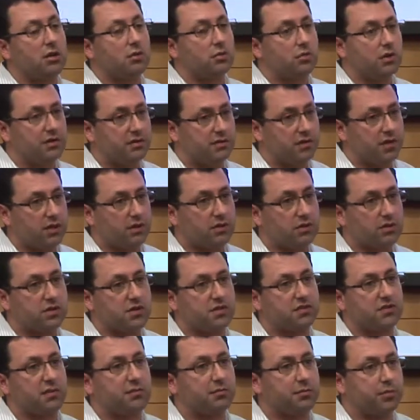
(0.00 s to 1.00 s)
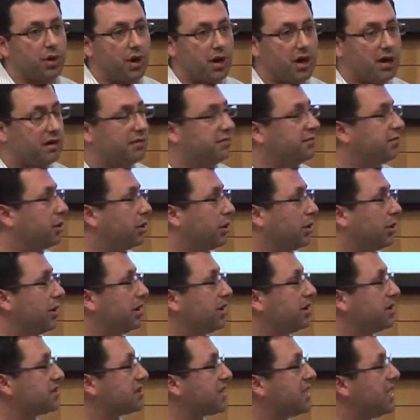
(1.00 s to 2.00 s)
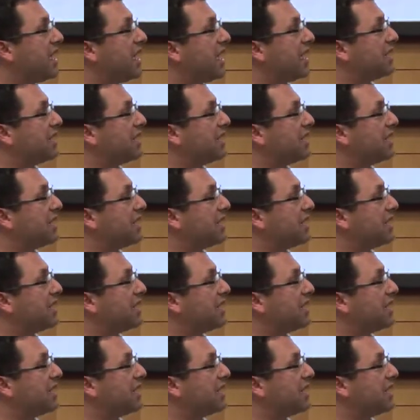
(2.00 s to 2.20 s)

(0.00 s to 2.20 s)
reviews from prior employers.